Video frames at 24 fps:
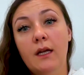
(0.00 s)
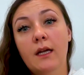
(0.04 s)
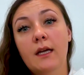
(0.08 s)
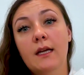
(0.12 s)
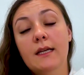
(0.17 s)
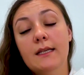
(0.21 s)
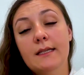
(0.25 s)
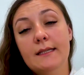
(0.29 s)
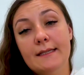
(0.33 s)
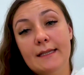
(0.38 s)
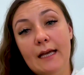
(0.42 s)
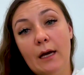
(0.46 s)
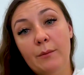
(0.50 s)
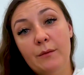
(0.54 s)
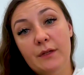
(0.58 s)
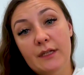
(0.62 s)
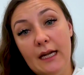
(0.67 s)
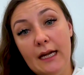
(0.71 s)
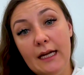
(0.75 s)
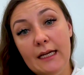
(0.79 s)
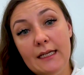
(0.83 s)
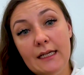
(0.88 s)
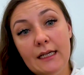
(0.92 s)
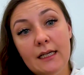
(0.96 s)
some
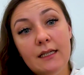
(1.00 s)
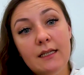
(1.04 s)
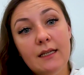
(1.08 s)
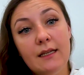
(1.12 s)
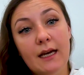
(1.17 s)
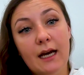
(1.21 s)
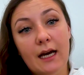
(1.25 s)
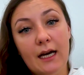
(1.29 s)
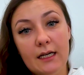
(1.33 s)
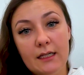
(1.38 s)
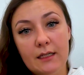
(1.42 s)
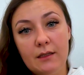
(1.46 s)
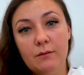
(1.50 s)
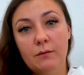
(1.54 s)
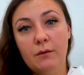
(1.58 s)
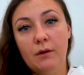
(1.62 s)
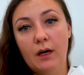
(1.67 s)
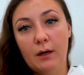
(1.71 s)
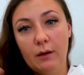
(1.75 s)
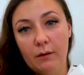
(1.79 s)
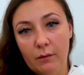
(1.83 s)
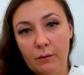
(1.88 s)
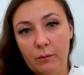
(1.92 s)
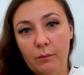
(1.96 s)
data that
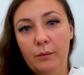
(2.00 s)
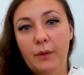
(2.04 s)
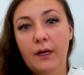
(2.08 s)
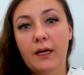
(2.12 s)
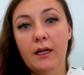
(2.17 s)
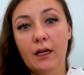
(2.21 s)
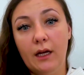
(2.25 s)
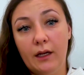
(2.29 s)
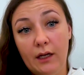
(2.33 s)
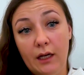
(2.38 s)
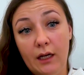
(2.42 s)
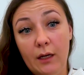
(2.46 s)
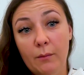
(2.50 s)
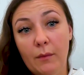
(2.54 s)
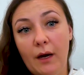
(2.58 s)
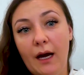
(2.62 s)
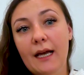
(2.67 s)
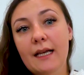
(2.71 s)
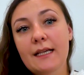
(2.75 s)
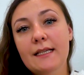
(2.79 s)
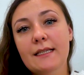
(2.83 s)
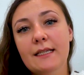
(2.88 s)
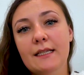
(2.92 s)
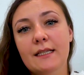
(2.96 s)
being
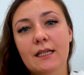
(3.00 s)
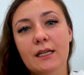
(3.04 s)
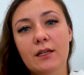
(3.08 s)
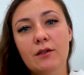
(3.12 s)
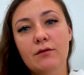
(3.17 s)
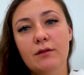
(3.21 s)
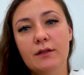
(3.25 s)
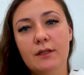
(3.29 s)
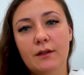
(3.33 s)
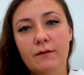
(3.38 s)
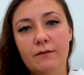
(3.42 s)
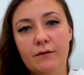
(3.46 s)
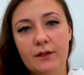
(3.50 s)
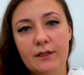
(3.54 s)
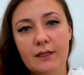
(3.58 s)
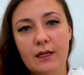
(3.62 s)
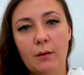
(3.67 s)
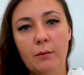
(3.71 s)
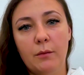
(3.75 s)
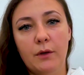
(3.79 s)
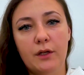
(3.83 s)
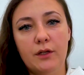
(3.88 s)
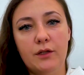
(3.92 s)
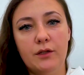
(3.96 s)
anonymized is interesting for
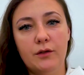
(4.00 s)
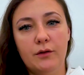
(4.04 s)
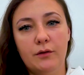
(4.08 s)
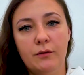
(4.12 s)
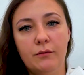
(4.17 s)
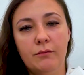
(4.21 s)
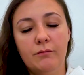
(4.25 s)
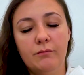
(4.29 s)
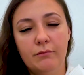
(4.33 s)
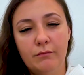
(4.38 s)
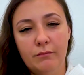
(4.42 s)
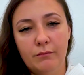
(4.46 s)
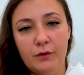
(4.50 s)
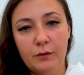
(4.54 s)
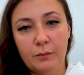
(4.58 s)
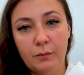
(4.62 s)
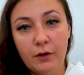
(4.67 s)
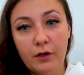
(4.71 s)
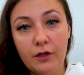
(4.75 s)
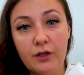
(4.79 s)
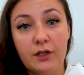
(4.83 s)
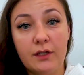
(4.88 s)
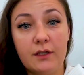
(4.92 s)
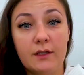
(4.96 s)
someone to
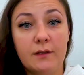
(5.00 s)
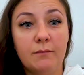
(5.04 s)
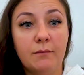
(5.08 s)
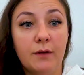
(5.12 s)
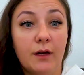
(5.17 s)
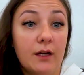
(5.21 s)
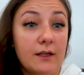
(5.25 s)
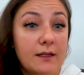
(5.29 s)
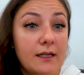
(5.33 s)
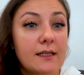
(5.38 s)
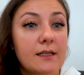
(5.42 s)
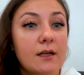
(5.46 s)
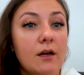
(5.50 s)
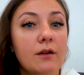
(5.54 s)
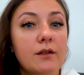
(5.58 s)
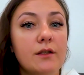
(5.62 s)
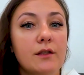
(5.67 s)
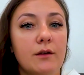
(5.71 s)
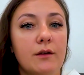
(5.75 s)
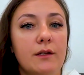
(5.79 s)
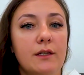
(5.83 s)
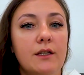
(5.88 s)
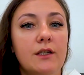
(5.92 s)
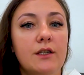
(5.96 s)
purchase, because it's
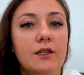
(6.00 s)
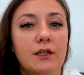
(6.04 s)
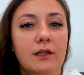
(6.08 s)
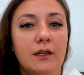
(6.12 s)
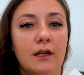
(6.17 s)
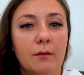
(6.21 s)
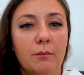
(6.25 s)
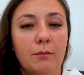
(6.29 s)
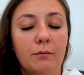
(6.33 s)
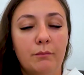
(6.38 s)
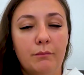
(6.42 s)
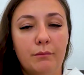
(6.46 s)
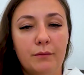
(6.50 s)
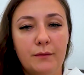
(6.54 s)
also additional